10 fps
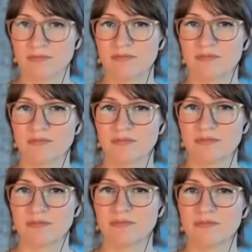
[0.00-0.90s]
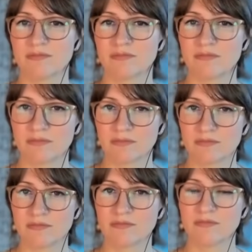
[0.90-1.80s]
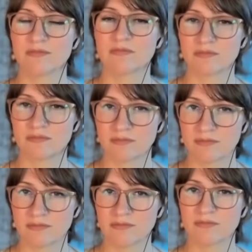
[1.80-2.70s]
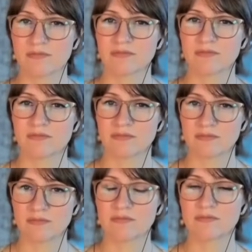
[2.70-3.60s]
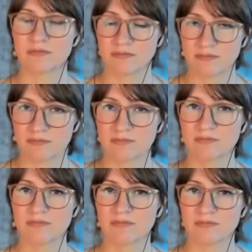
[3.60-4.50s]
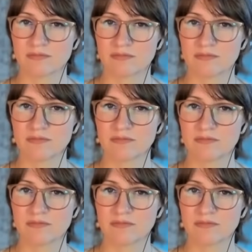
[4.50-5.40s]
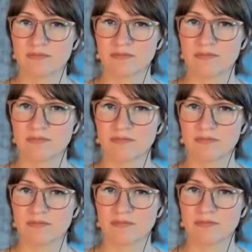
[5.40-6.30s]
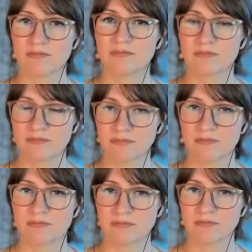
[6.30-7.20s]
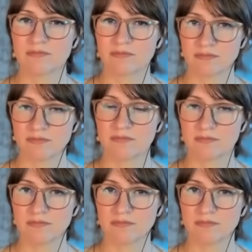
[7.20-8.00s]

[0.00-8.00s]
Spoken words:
(not speaking)